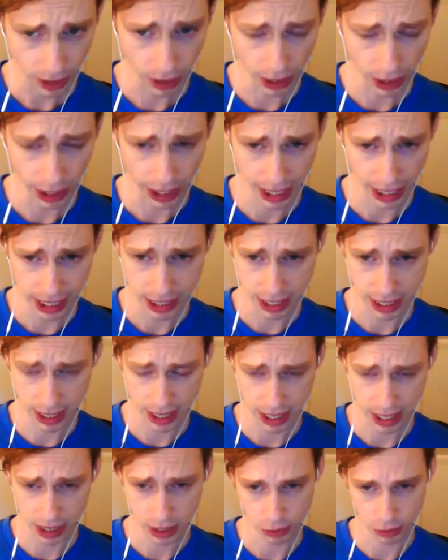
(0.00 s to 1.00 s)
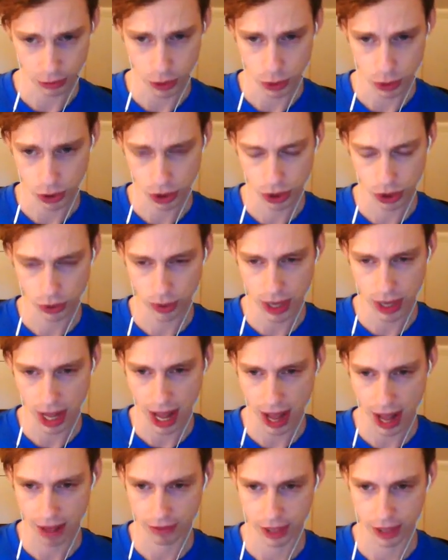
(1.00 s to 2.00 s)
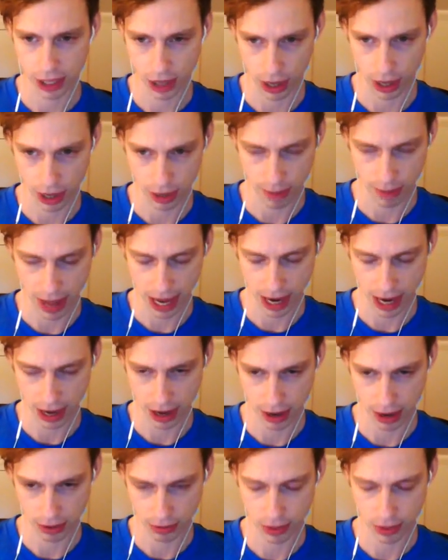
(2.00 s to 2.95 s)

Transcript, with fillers: and uh, in the future we have an automated